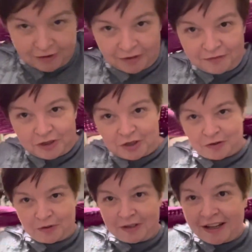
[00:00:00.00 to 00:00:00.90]
on the
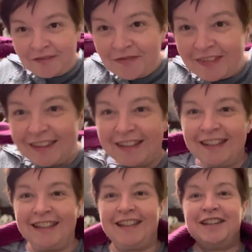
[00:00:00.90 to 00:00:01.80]
shoulder,
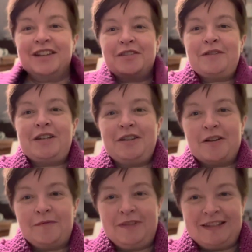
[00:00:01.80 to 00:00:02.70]
which you
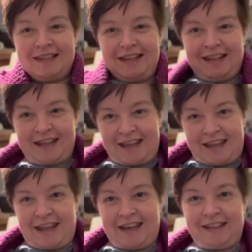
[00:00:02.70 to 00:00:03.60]
obviously
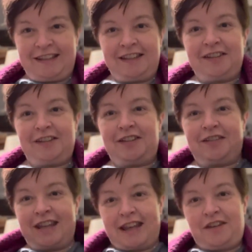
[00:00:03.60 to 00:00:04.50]
can. You
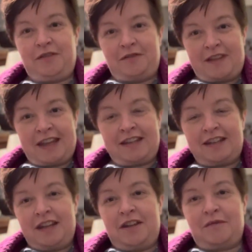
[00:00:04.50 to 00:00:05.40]
can do that
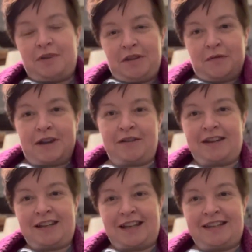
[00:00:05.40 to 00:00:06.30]
when you're wearing
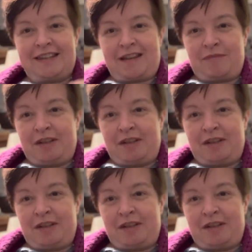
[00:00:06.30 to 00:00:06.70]
a nice summer